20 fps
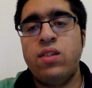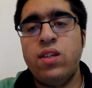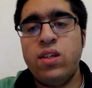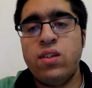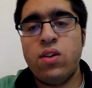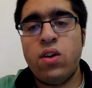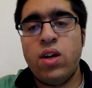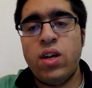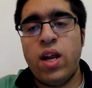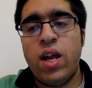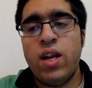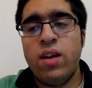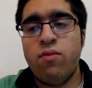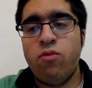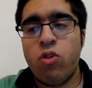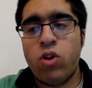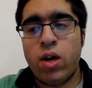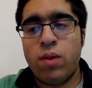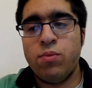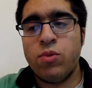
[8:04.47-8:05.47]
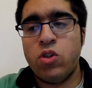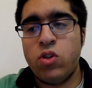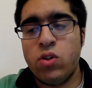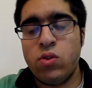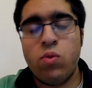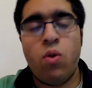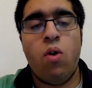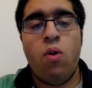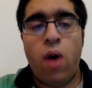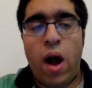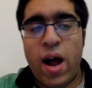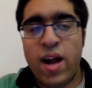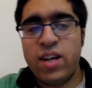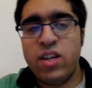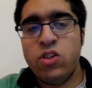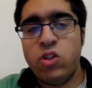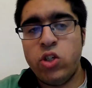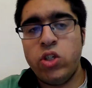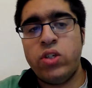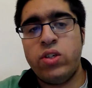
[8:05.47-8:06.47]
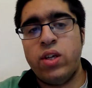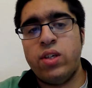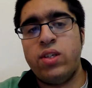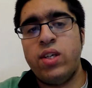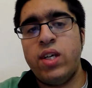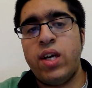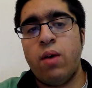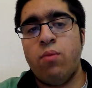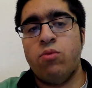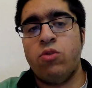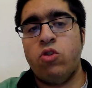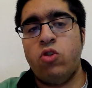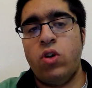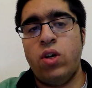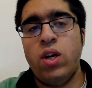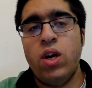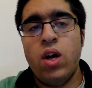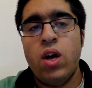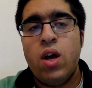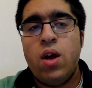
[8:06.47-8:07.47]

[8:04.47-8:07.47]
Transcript: These are in A-level chemistry as well, and in GCSE chemistry,